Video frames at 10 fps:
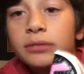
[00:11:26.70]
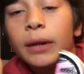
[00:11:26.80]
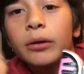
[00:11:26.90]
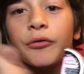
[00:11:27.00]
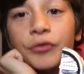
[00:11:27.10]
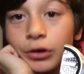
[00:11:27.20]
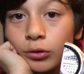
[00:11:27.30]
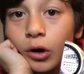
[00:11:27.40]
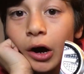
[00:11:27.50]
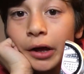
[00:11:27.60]
is my
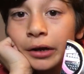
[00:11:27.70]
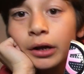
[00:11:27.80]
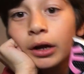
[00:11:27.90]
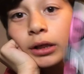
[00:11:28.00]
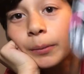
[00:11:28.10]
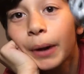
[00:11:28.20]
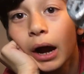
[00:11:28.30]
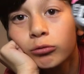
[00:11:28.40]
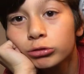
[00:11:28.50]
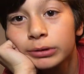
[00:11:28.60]
review on the
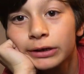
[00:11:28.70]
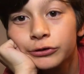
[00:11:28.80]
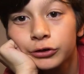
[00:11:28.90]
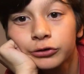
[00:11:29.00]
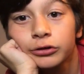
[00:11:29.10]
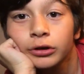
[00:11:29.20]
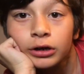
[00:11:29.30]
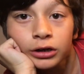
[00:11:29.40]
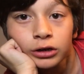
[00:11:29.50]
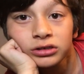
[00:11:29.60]
Power Rangers
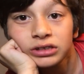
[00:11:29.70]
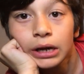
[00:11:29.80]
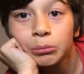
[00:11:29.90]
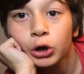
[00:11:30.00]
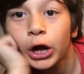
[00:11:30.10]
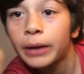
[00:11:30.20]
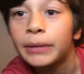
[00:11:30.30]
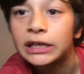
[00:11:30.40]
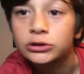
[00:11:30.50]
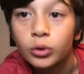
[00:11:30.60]
Samurai
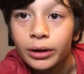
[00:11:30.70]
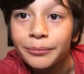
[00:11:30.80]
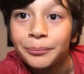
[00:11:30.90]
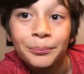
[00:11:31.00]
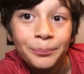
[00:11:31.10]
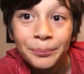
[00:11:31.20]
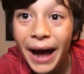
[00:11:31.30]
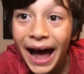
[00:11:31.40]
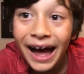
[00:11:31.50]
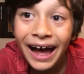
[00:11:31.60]
Megazord.
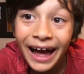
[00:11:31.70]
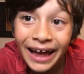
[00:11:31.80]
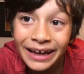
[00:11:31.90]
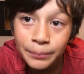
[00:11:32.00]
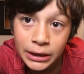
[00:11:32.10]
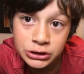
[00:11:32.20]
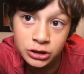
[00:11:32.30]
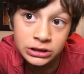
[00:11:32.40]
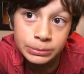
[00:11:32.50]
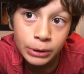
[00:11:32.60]
Bye! Make sure to
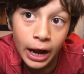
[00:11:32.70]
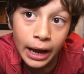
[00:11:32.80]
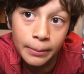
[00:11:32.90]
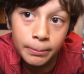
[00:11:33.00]
subscribe.